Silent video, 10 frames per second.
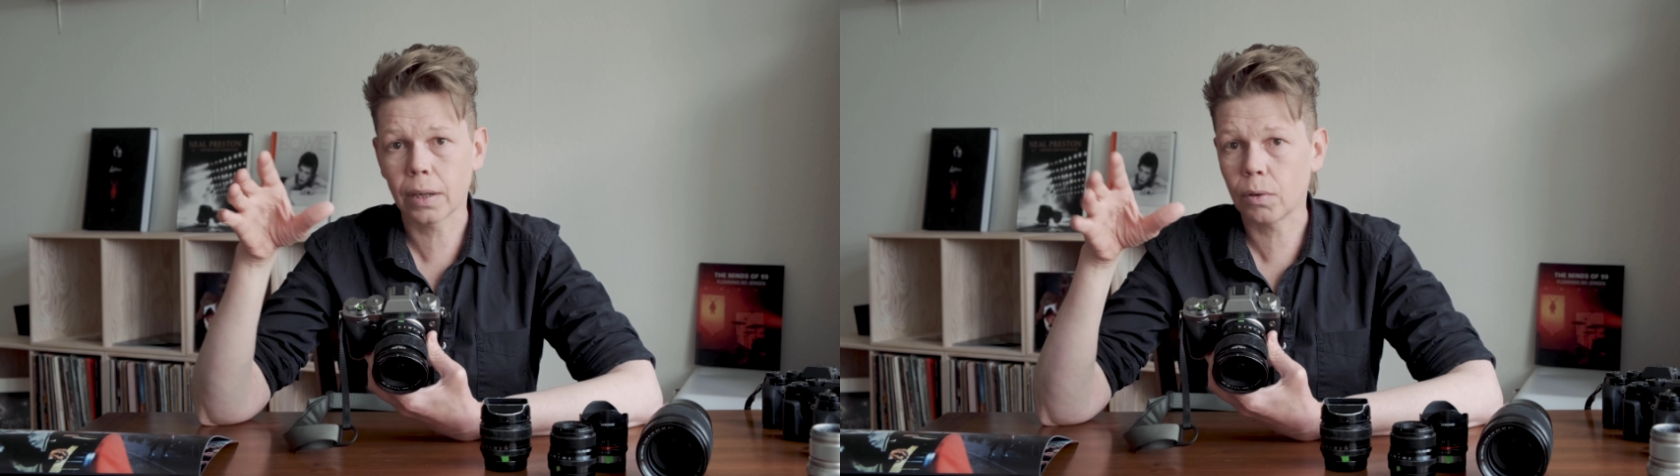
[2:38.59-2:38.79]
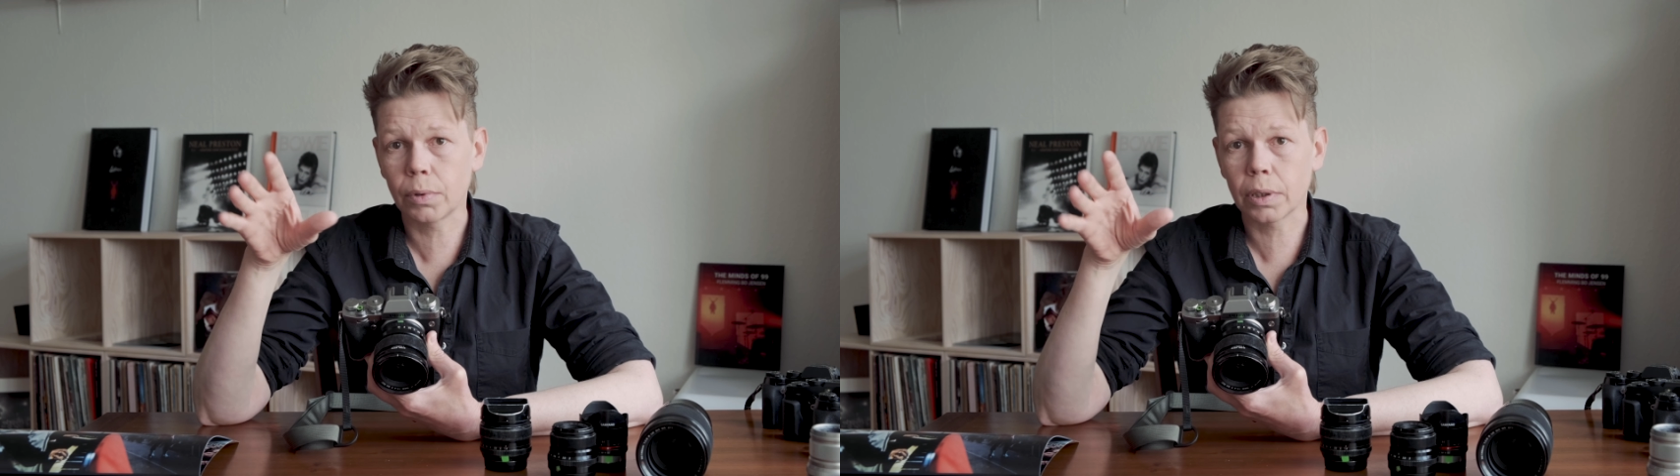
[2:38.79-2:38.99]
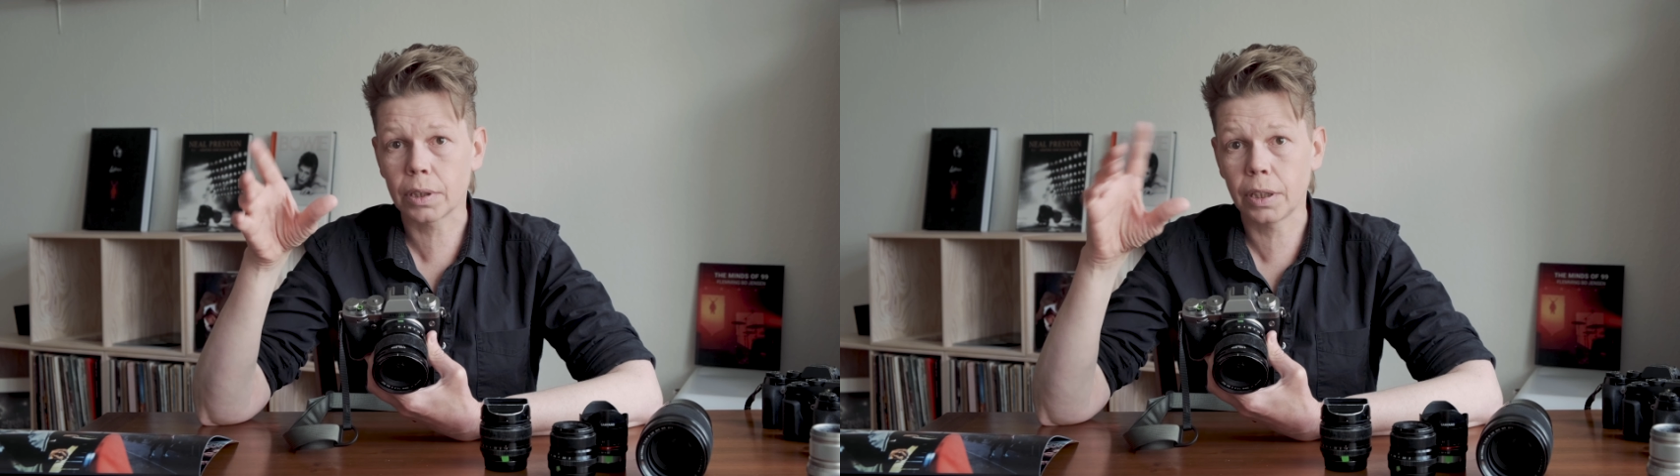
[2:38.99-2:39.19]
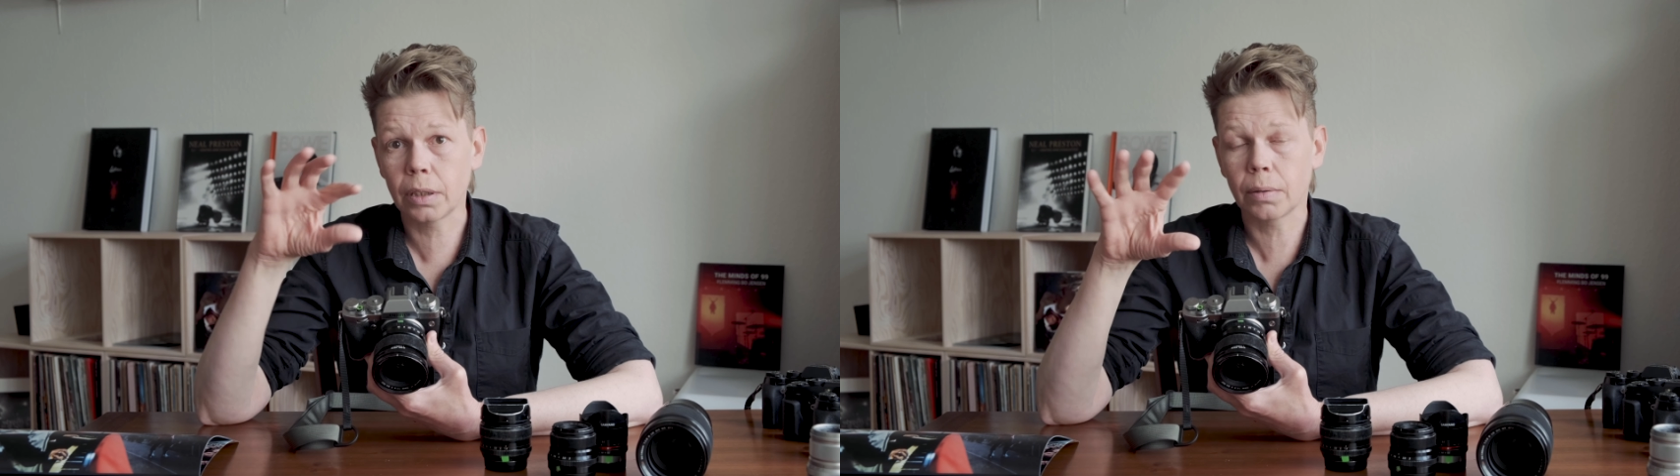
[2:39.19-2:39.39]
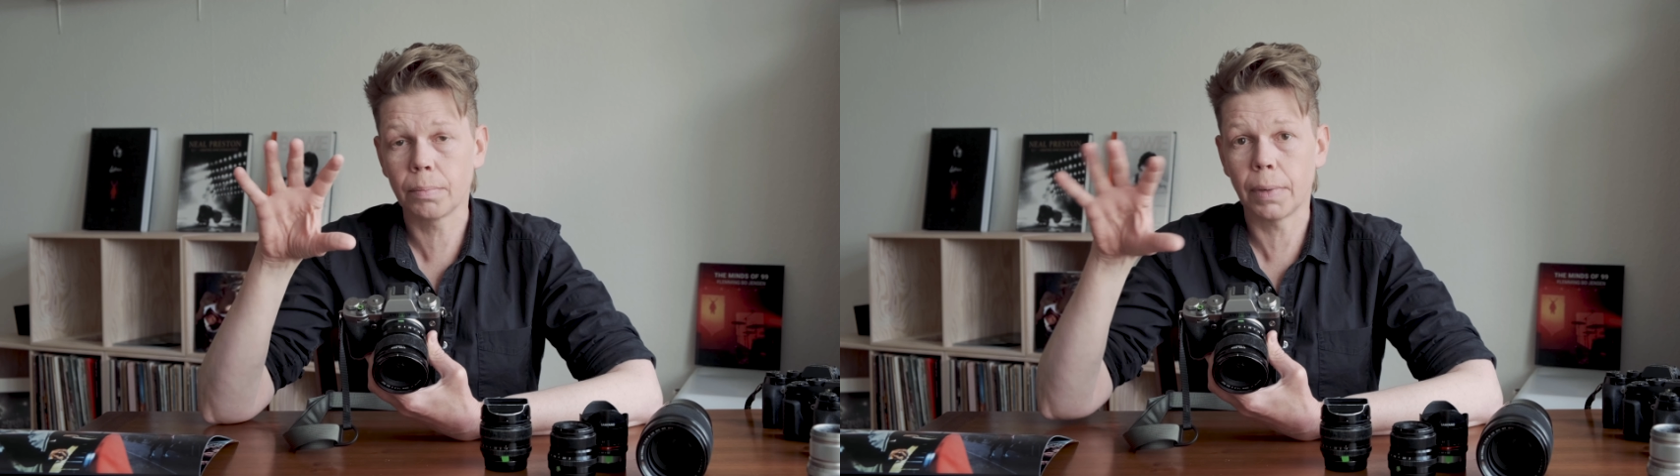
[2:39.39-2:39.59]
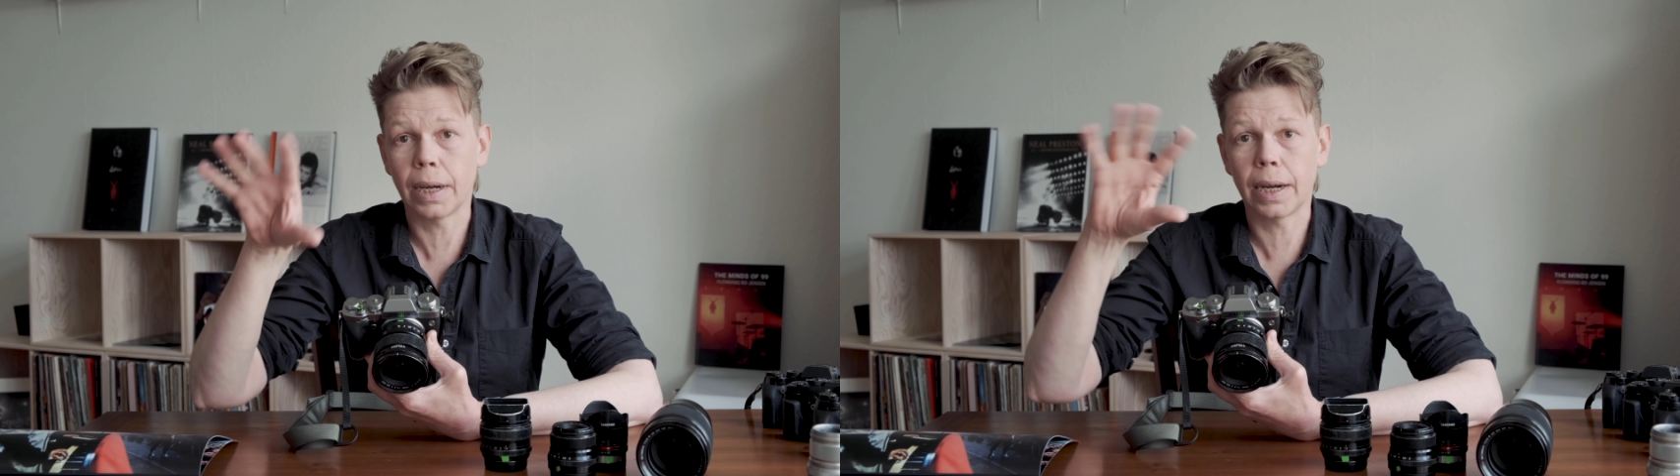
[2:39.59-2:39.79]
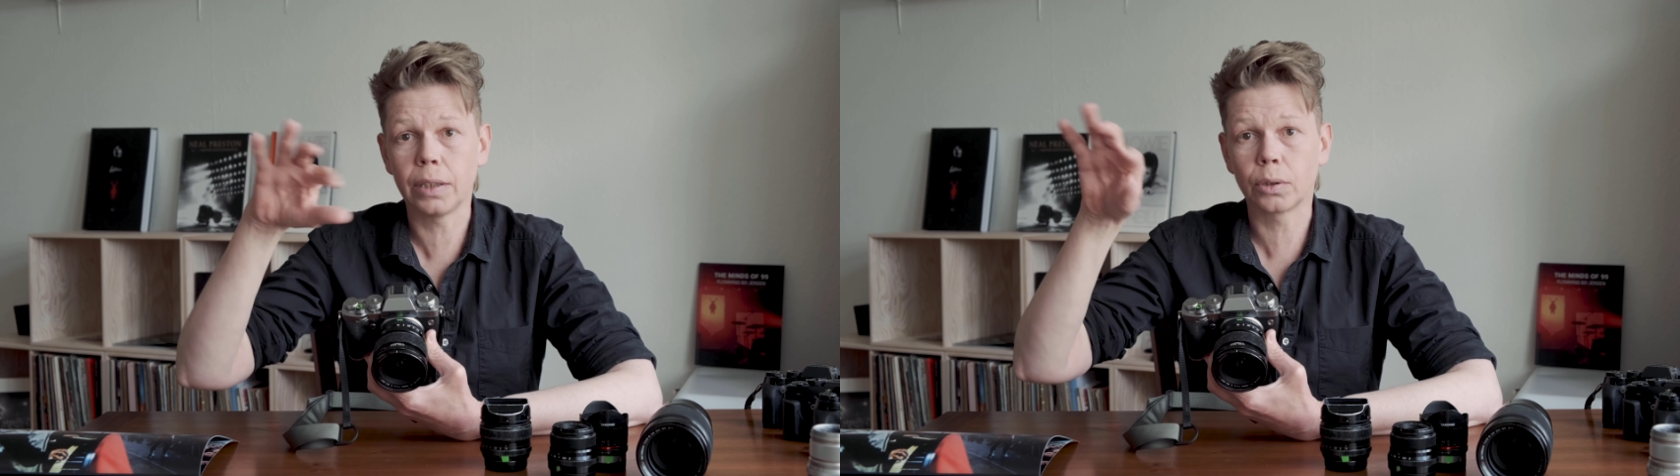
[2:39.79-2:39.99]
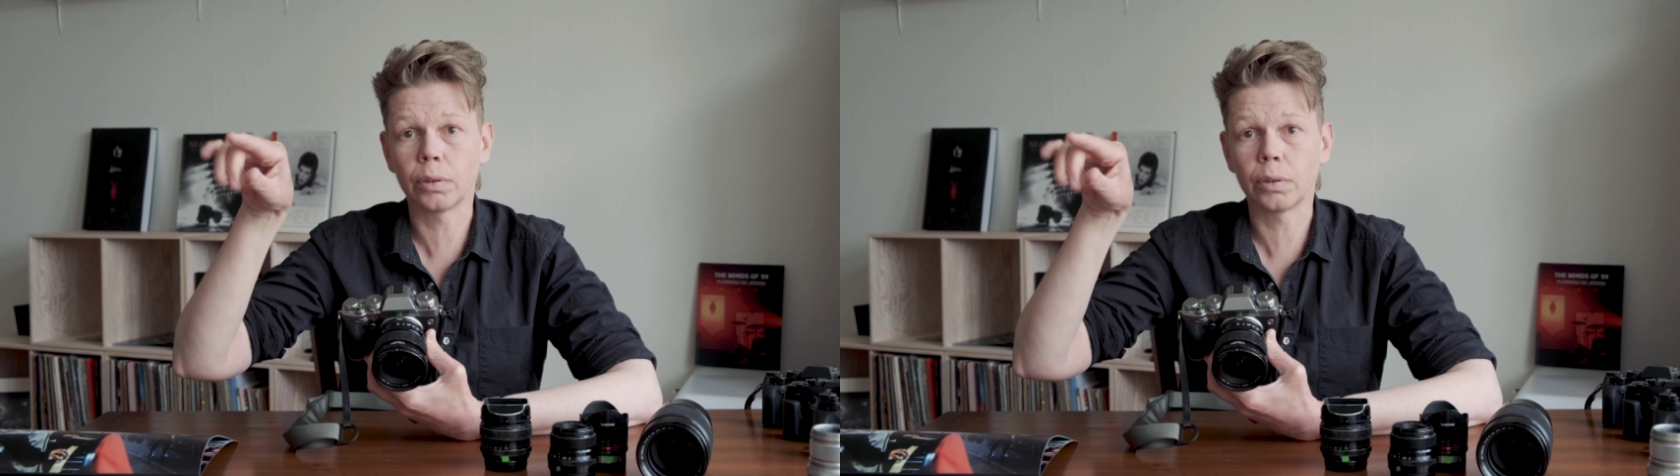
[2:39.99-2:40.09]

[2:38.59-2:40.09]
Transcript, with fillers: I don't want to take my eyes